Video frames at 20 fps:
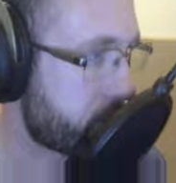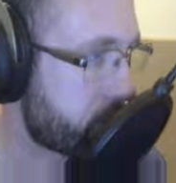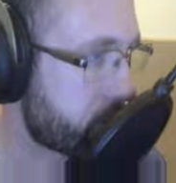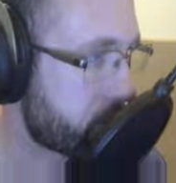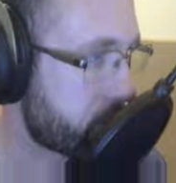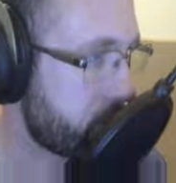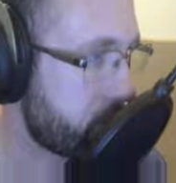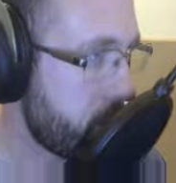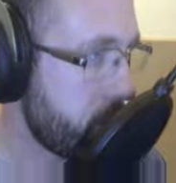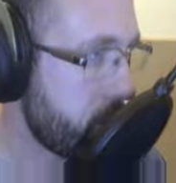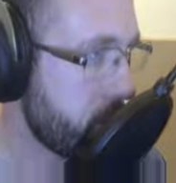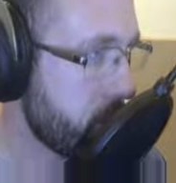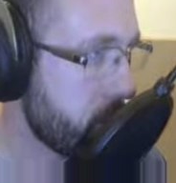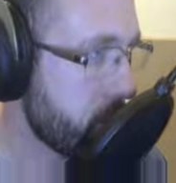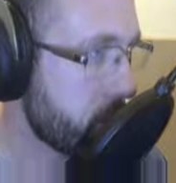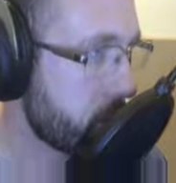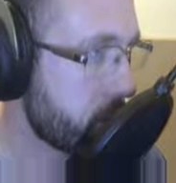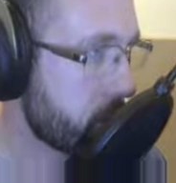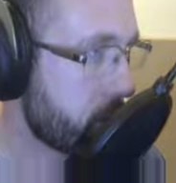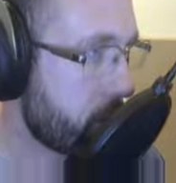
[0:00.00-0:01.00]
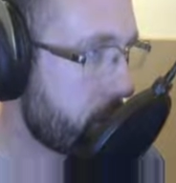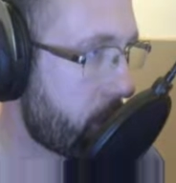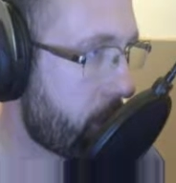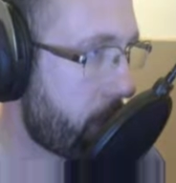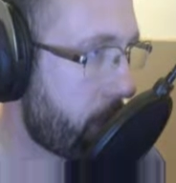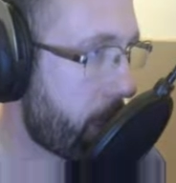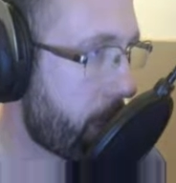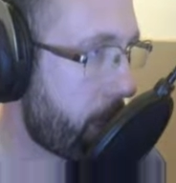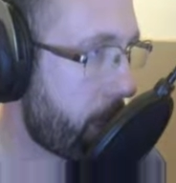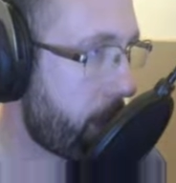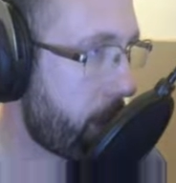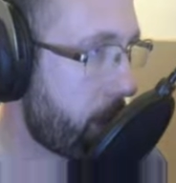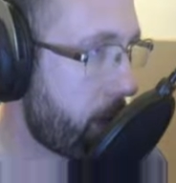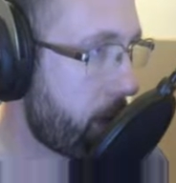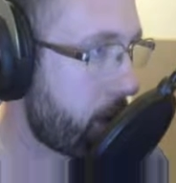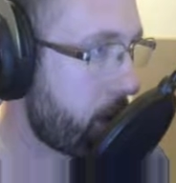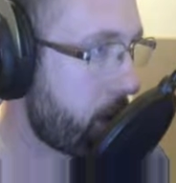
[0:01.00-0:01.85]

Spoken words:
[no speech]